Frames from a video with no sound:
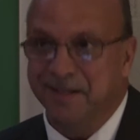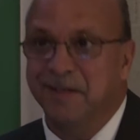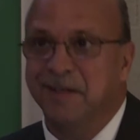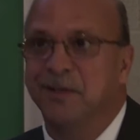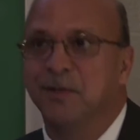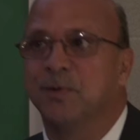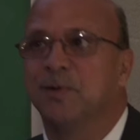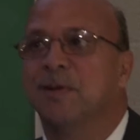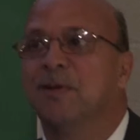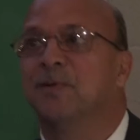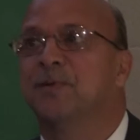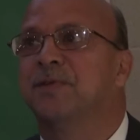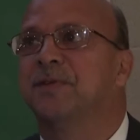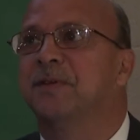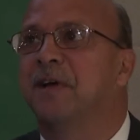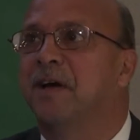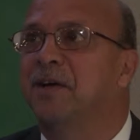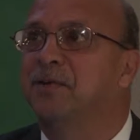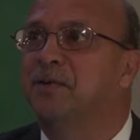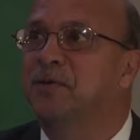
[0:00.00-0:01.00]
Little
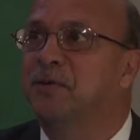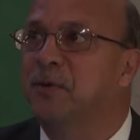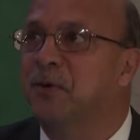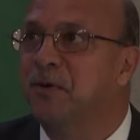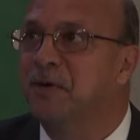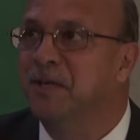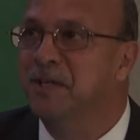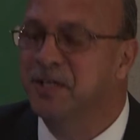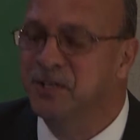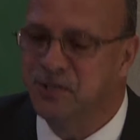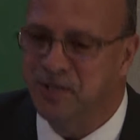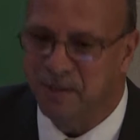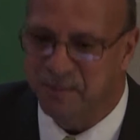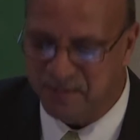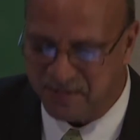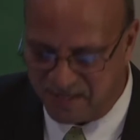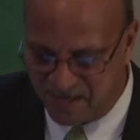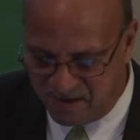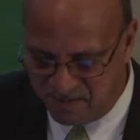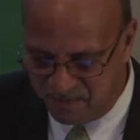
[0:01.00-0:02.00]
side story on the
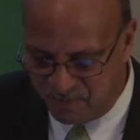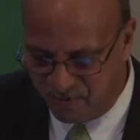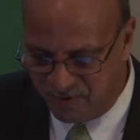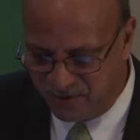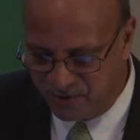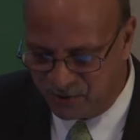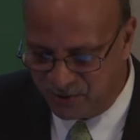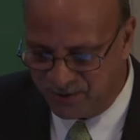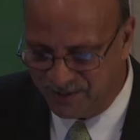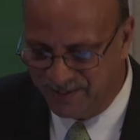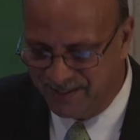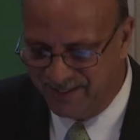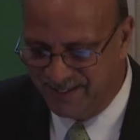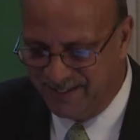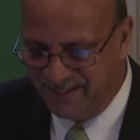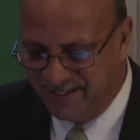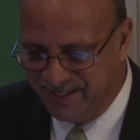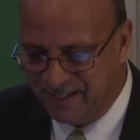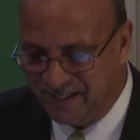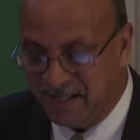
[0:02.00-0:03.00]
Jamestown Bridge.
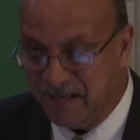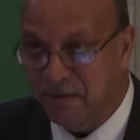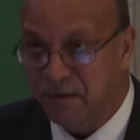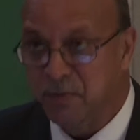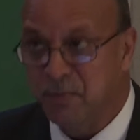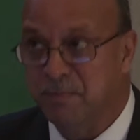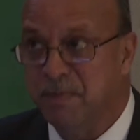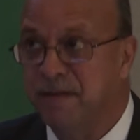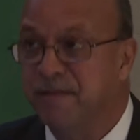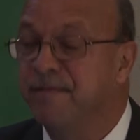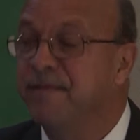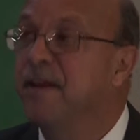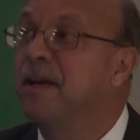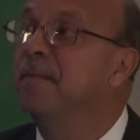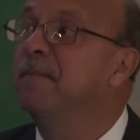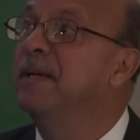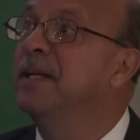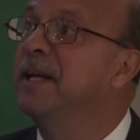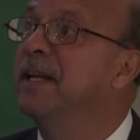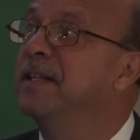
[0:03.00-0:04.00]
I was with my
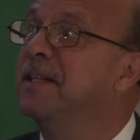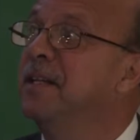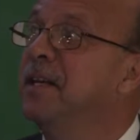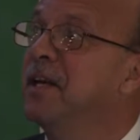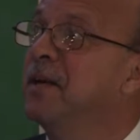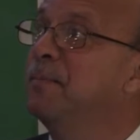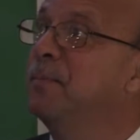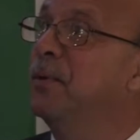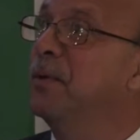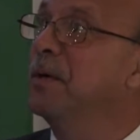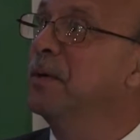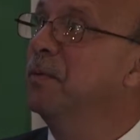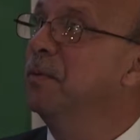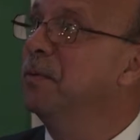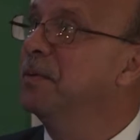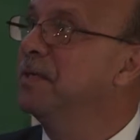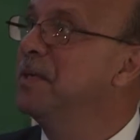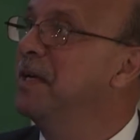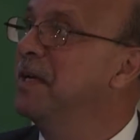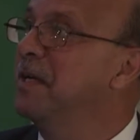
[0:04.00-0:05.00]
family at the airport. We
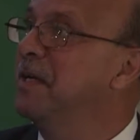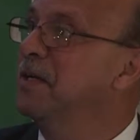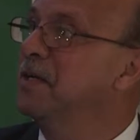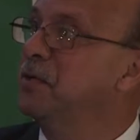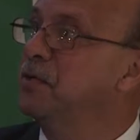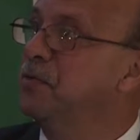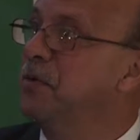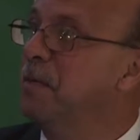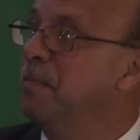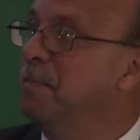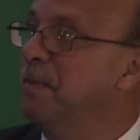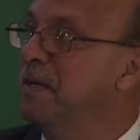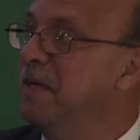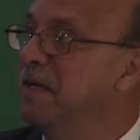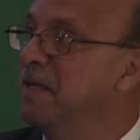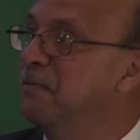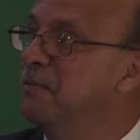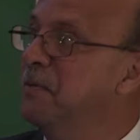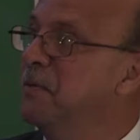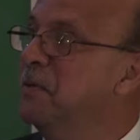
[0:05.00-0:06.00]
were taking a trip, and
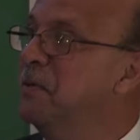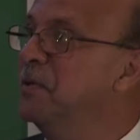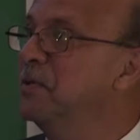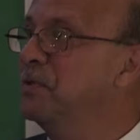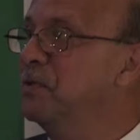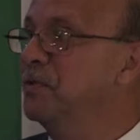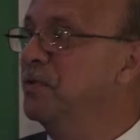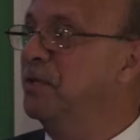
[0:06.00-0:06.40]
as we were going through